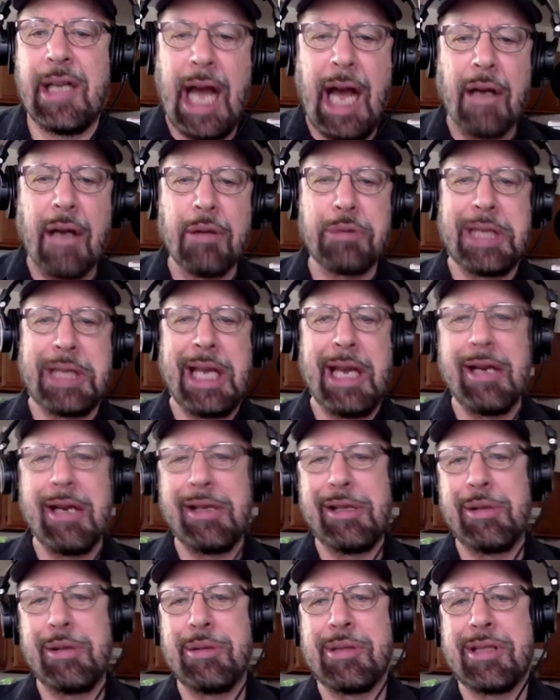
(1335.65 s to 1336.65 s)
How
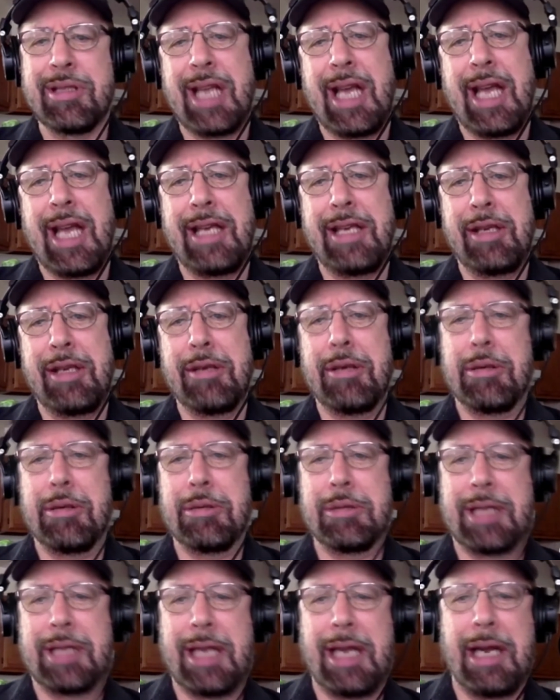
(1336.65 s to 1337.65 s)
dare you say you
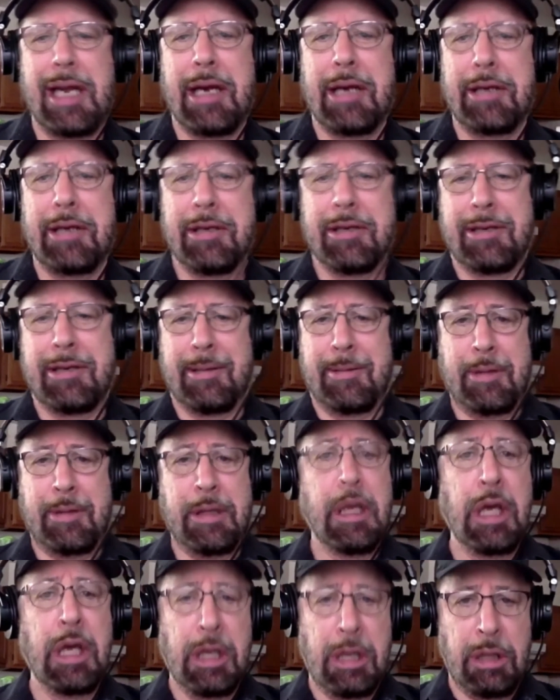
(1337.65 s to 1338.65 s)
don't care? You're
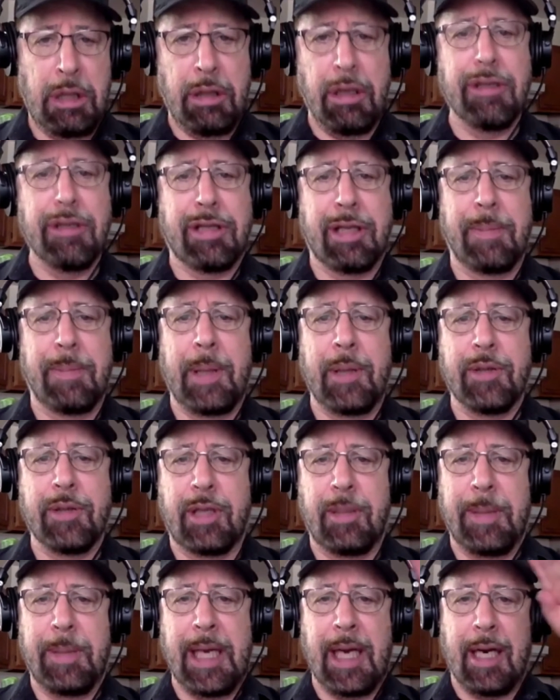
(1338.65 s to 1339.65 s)
you're
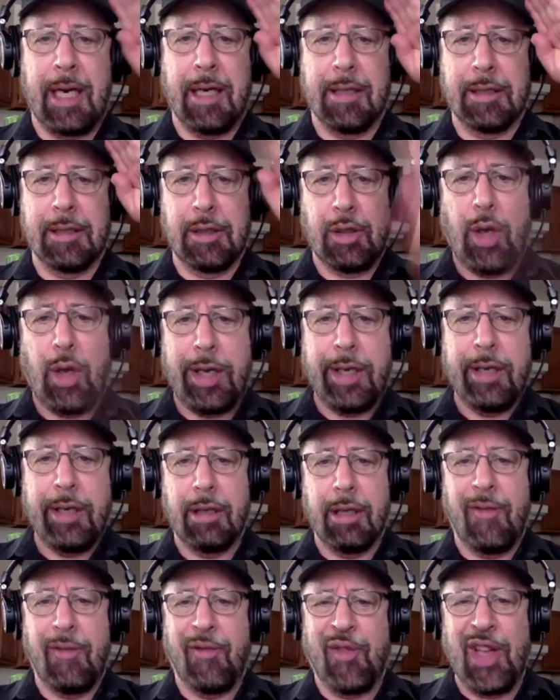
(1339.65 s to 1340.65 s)
supposed to be our
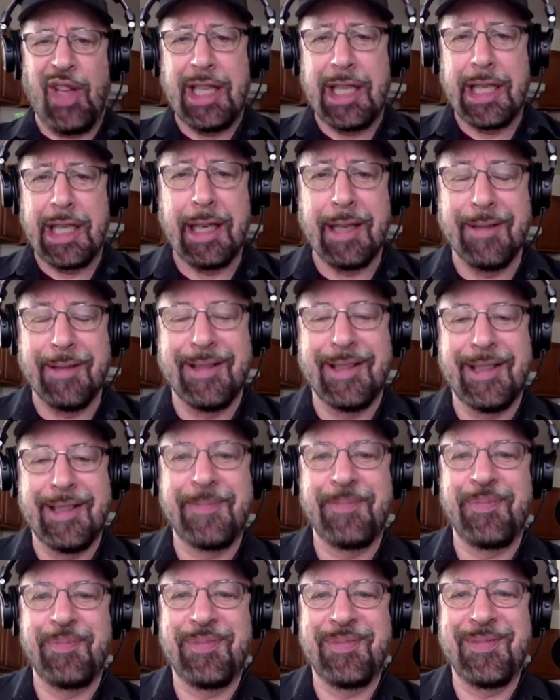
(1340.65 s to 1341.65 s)
loyal affiliate.
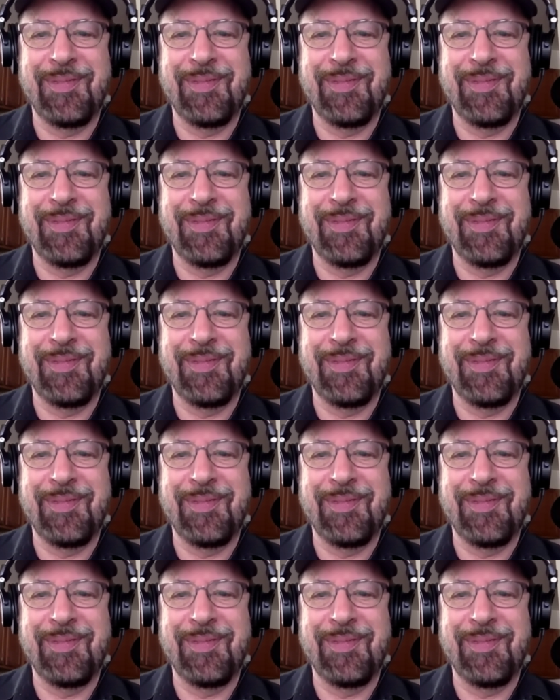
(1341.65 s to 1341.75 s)
Right.